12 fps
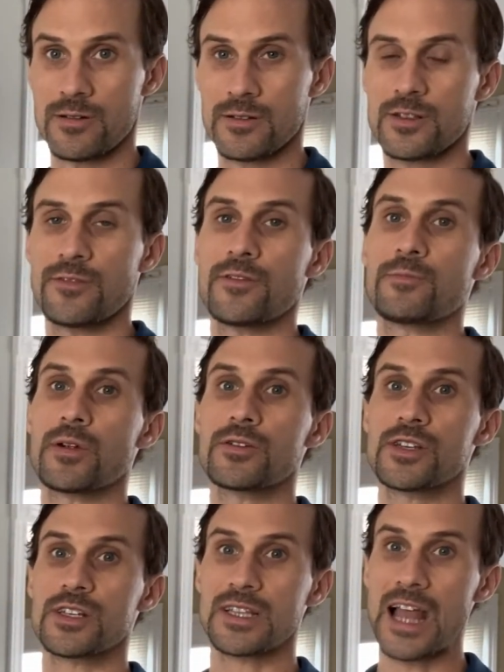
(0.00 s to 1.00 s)
So if you
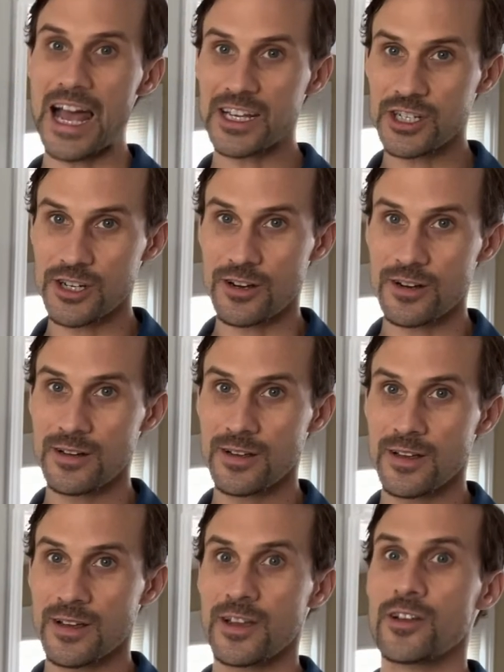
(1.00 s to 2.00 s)
purchased last year,
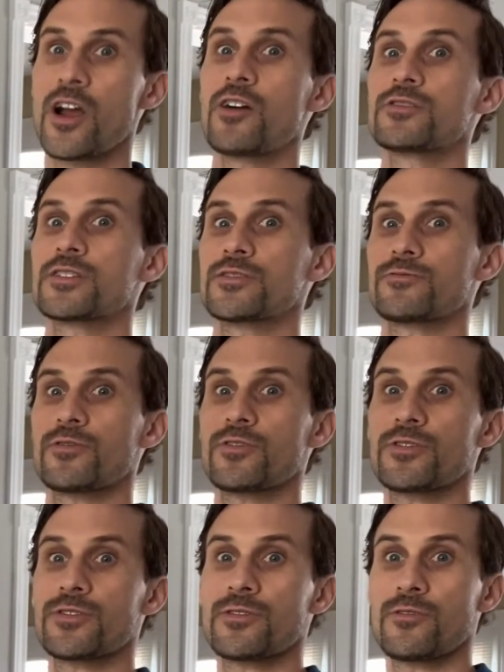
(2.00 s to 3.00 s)
your house is
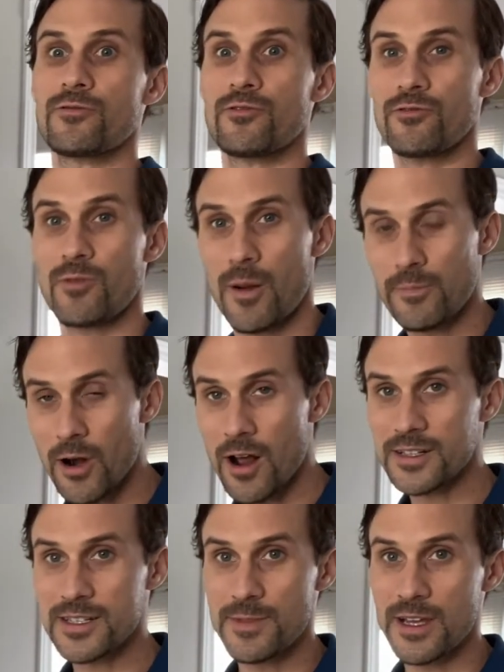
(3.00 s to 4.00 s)
worth
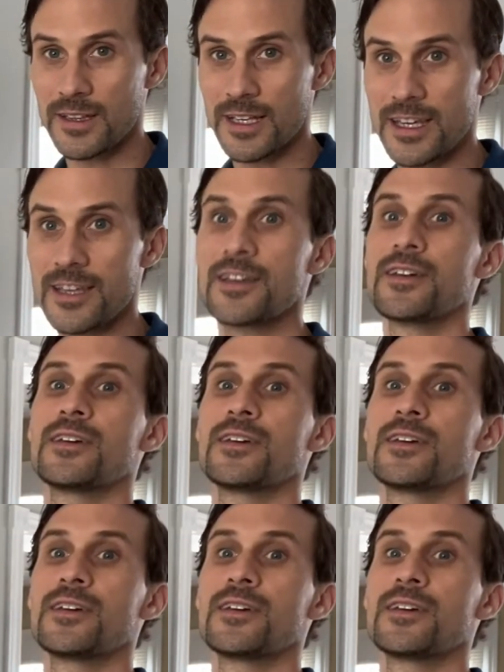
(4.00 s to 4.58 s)
approximately